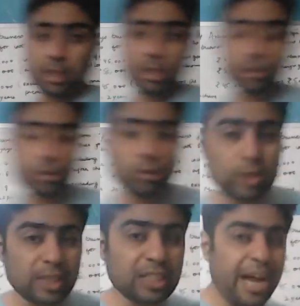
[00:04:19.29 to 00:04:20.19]
So
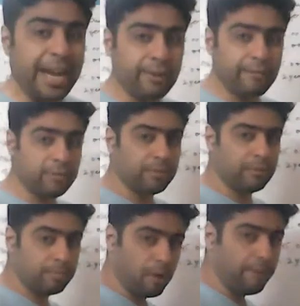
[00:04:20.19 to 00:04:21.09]
such kind of
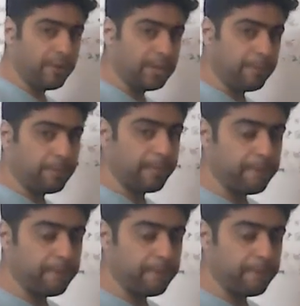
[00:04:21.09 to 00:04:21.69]
profit,